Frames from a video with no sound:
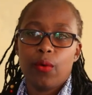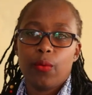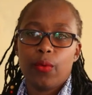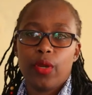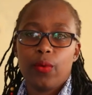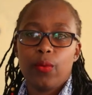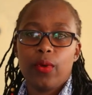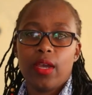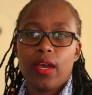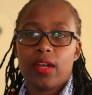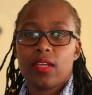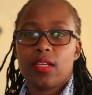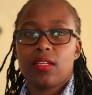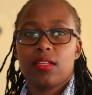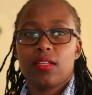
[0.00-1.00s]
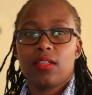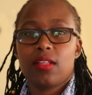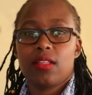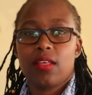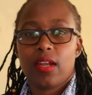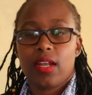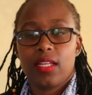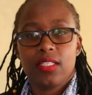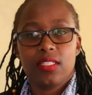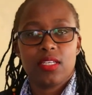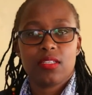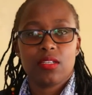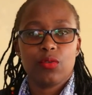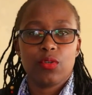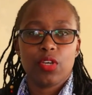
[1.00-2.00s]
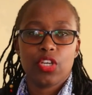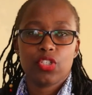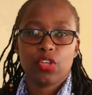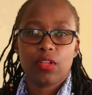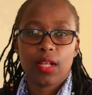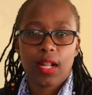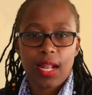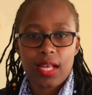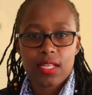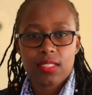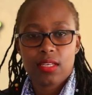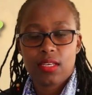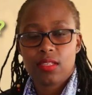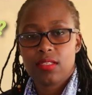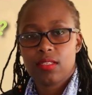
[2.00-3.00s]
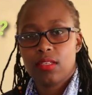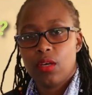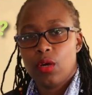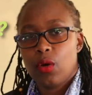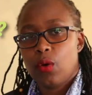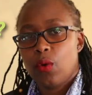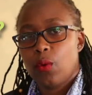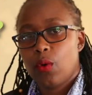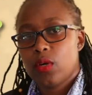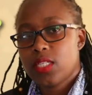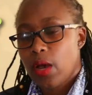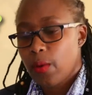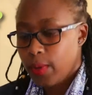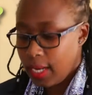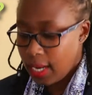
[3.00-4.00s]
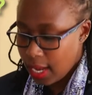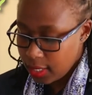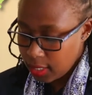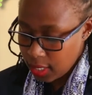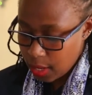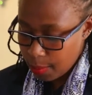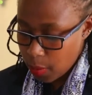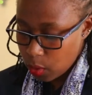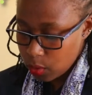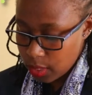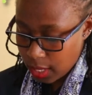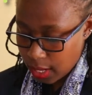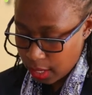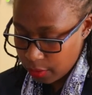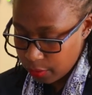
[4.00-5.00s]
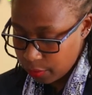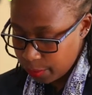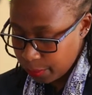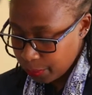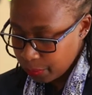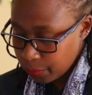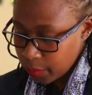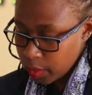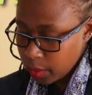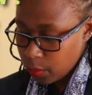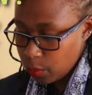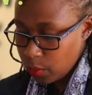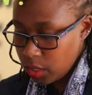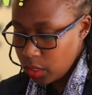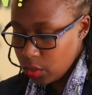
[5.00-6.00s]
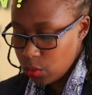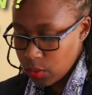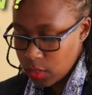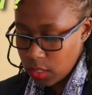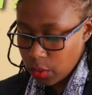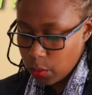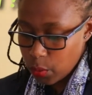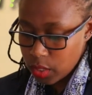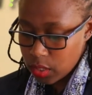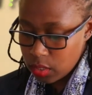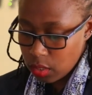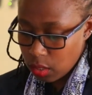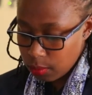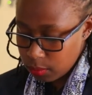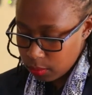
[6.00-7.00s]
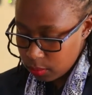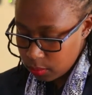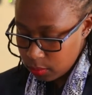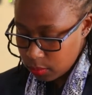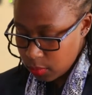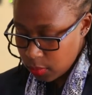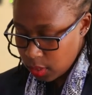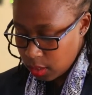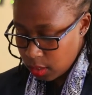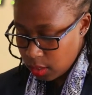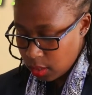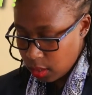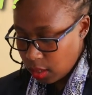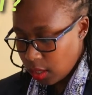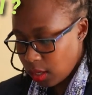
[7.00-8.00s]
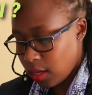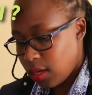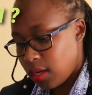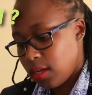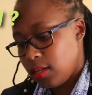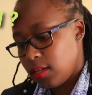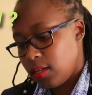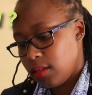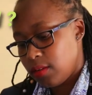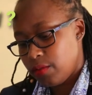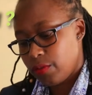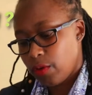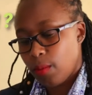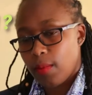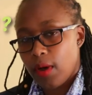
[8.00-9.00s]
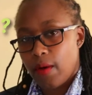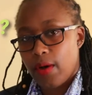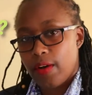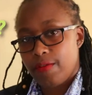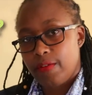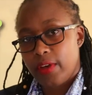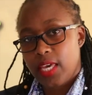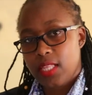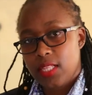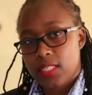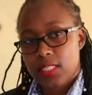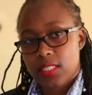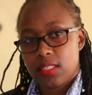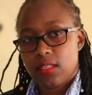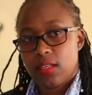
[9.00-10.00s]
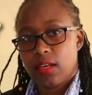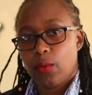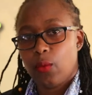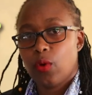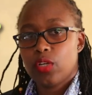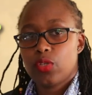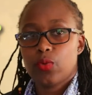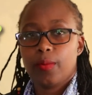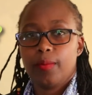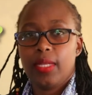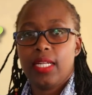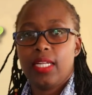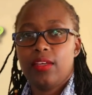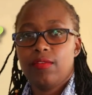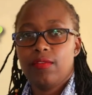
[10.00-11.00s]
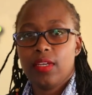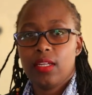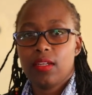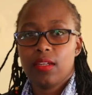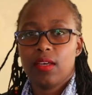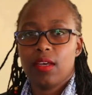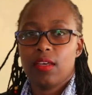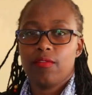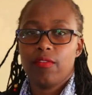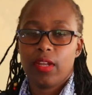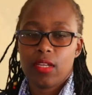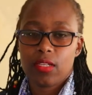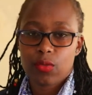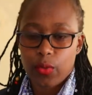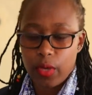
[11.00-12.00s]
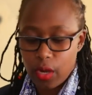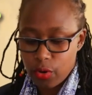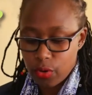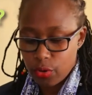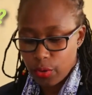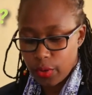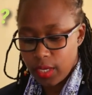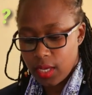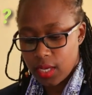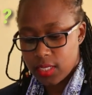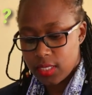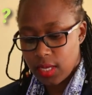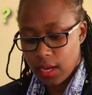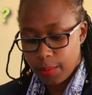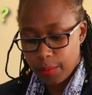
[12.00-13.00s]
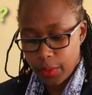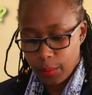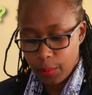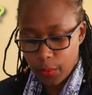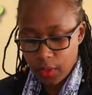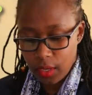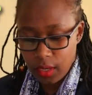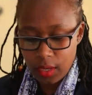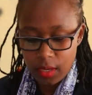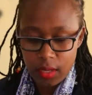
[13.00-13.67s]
when we are in the religious education classes, what are we learning about life? We need to seek wisdom from our faiths, what we believe in, even as we are growing as young people,